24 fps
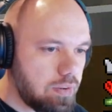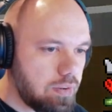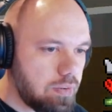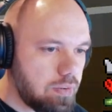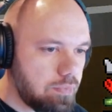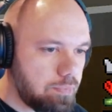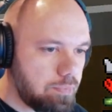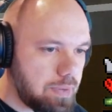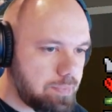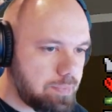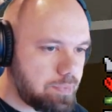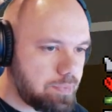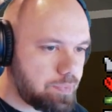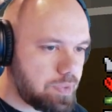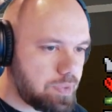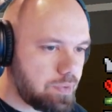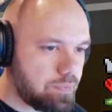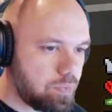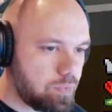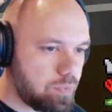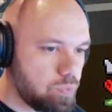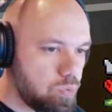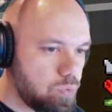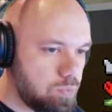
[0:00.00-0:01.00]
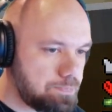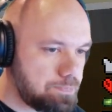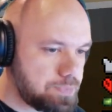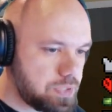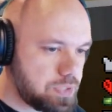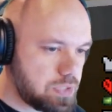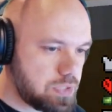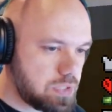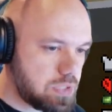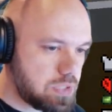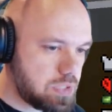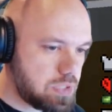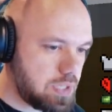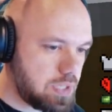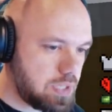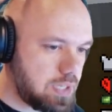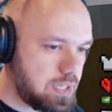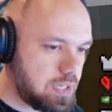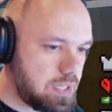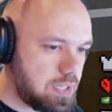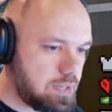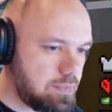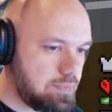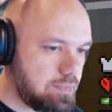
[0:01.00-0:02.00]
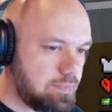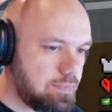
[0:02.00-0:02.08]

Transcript: Maybe with a- oopsie!